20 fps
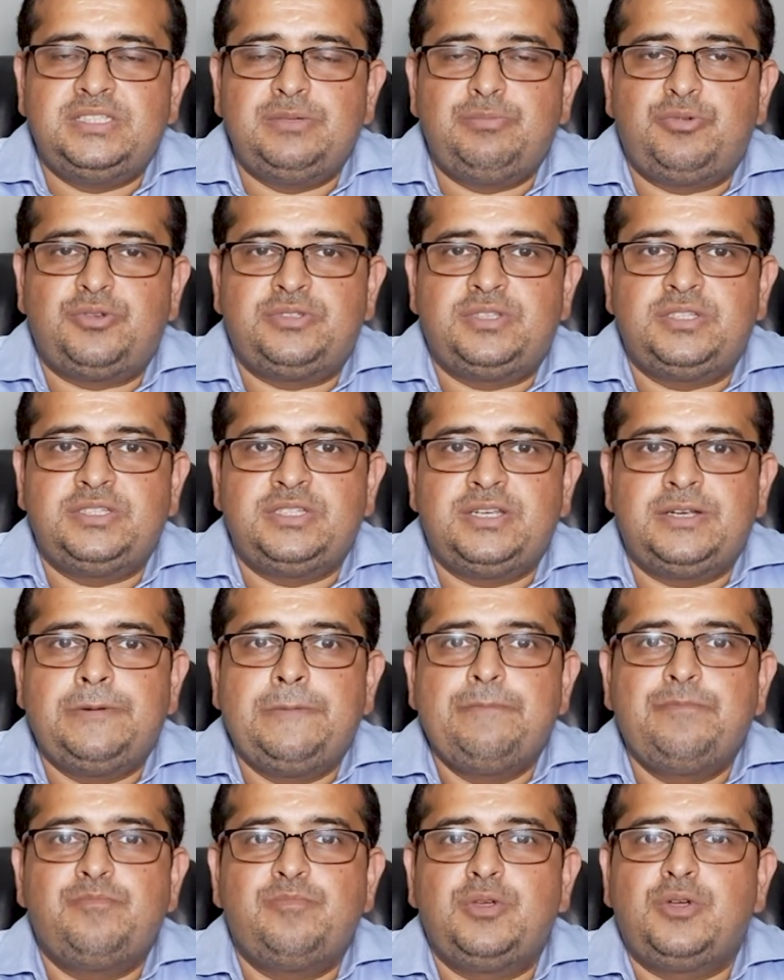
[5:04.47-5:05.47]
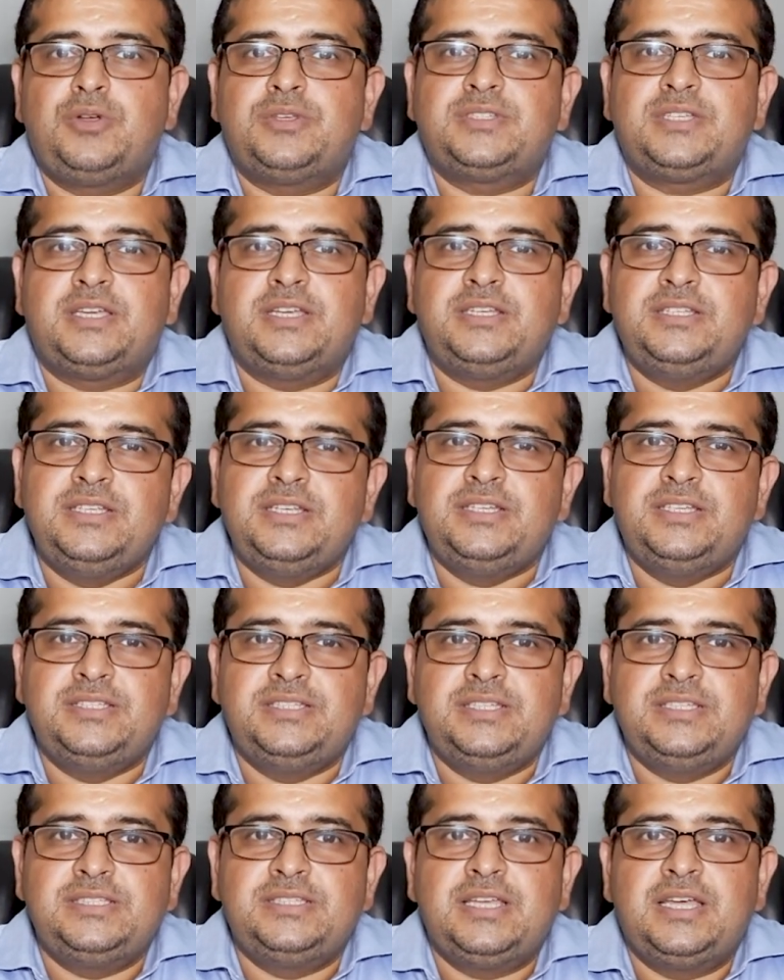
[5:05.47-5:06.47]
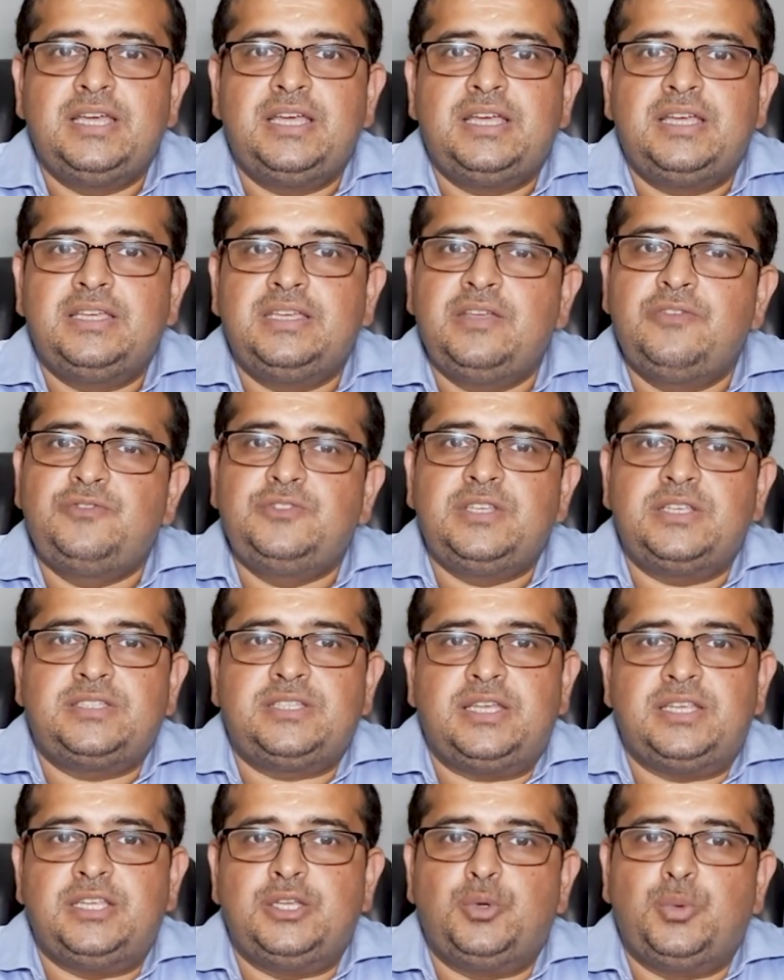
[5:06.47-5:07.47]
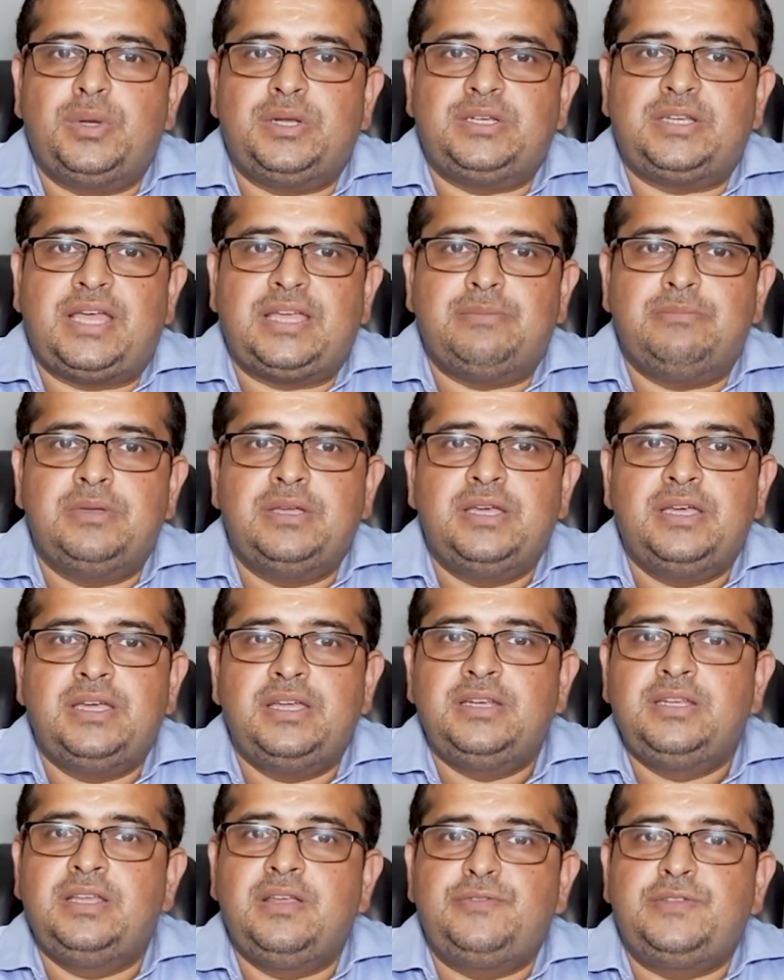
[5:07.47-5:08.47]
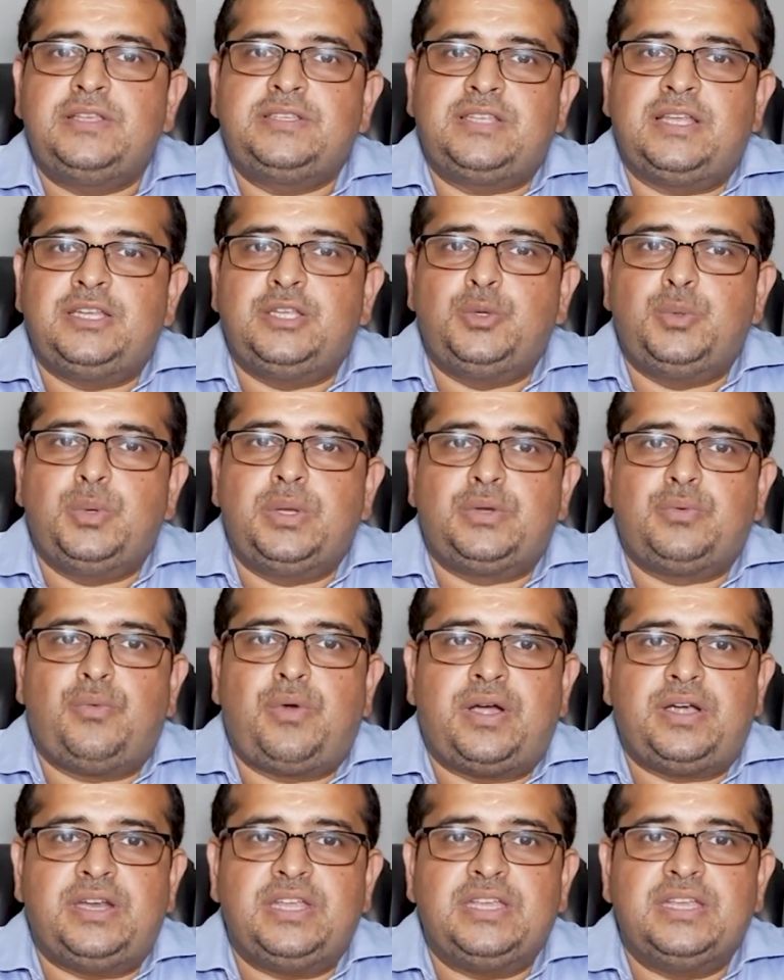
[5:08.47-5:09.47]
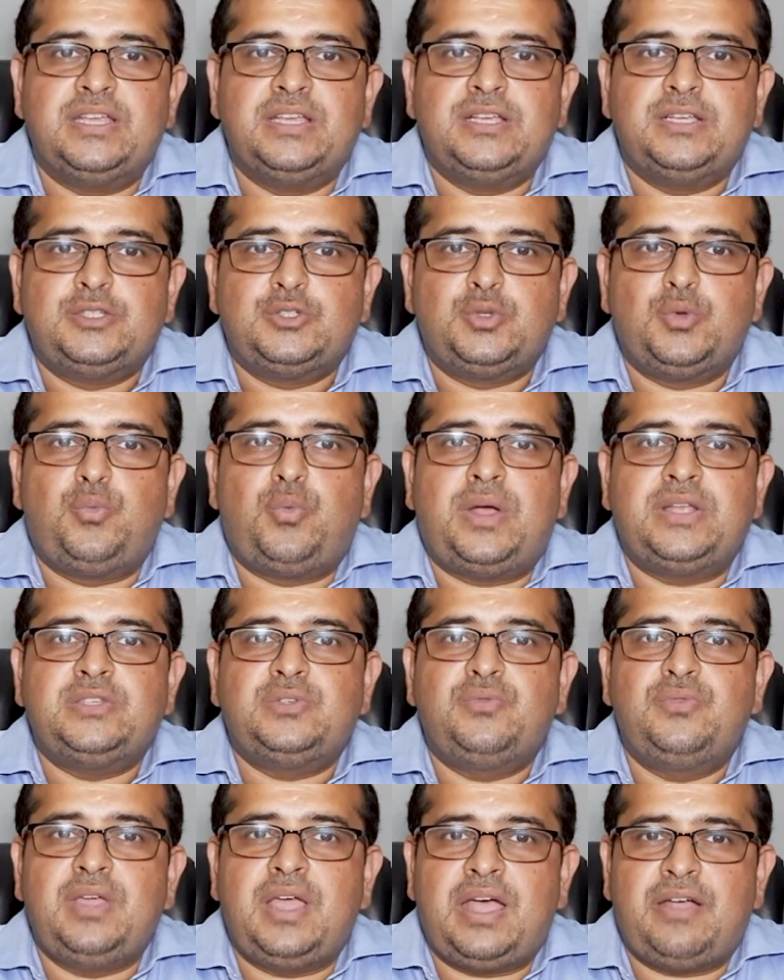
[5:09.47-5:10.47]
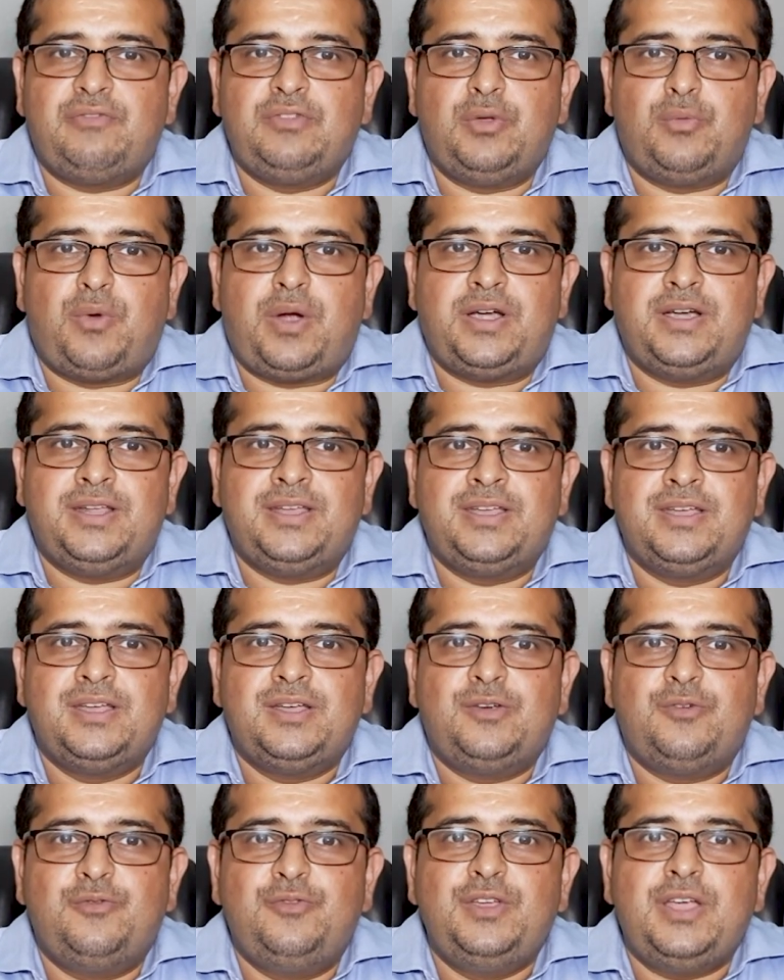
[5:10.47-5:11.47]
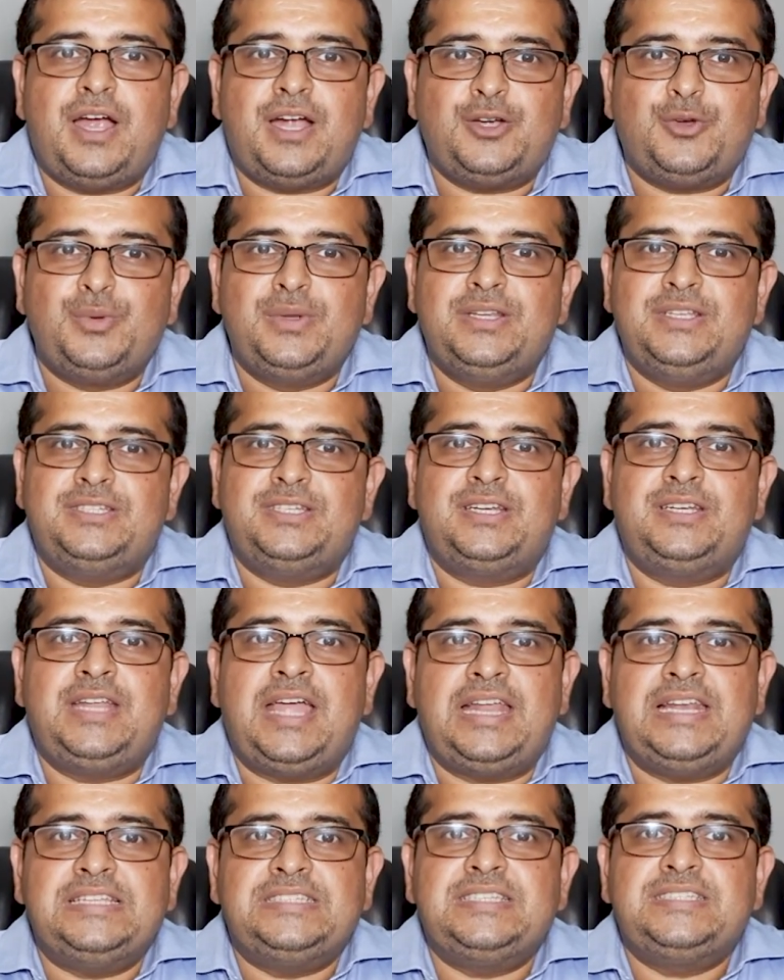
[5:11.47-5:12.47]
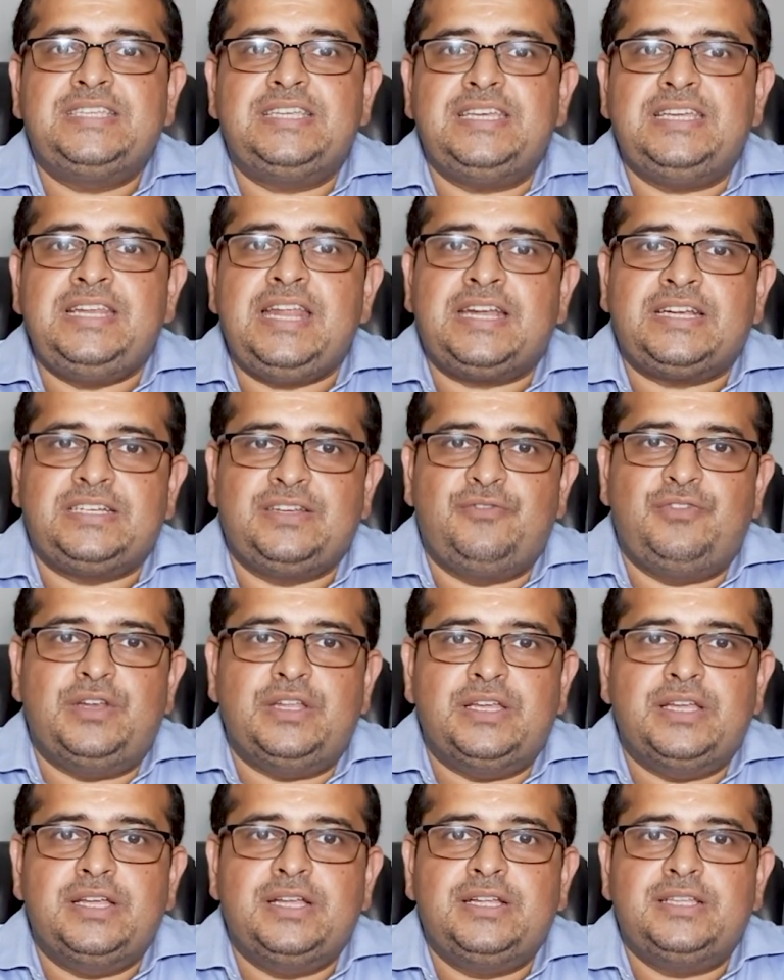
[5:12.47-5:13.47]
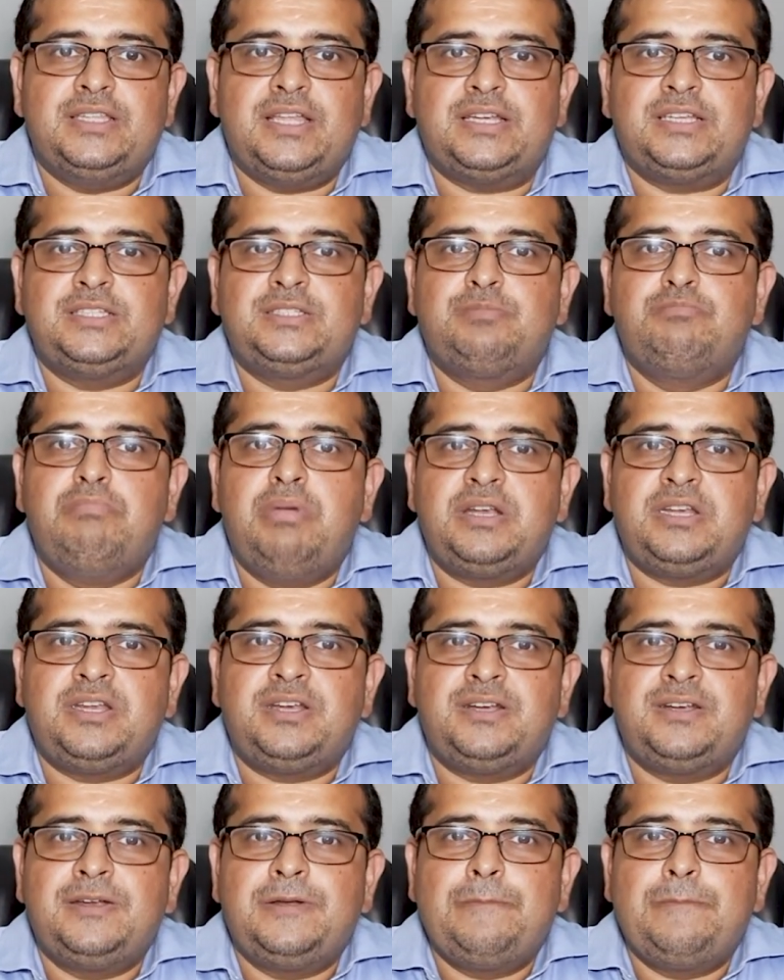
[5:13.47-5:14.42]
procedure because kidney disease gives us adequate time. It gives us adequate warning. So once we have the warning, we are to initiate dialysis electively. That is better